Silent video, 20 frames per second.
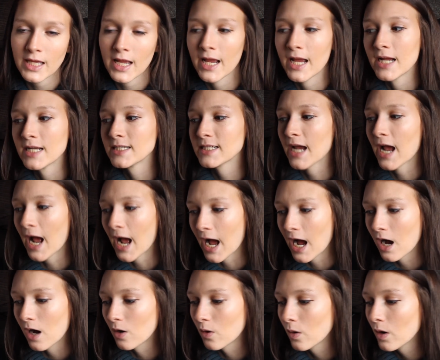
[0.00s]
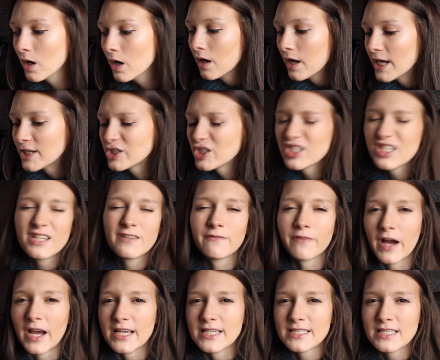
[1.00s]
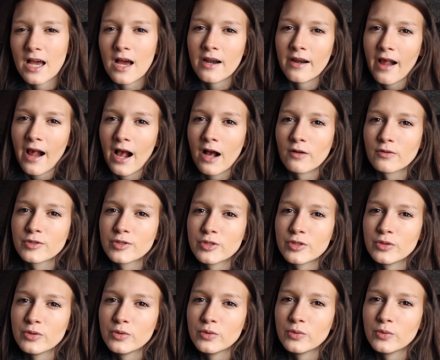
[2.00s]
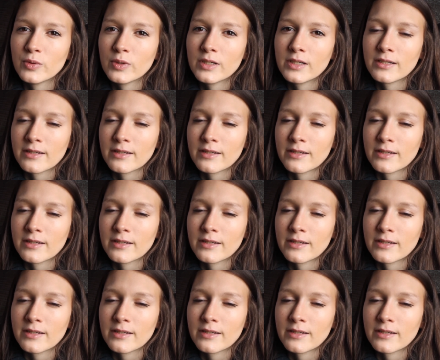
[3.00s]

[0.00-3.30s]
and how it's just advice on how to